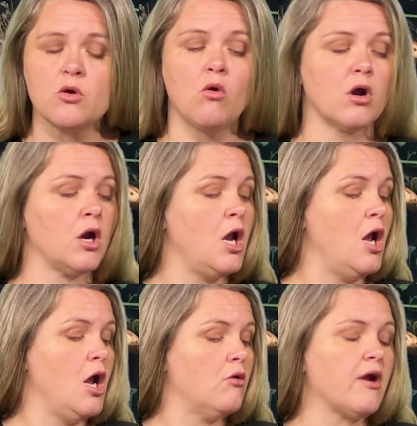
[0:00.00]
or
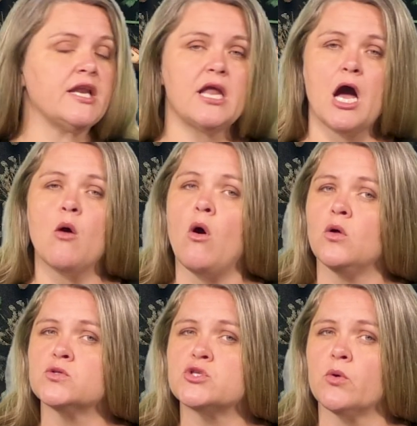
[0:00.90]
right now
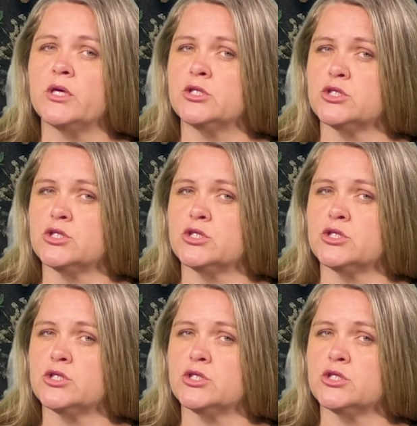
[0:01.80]
also in the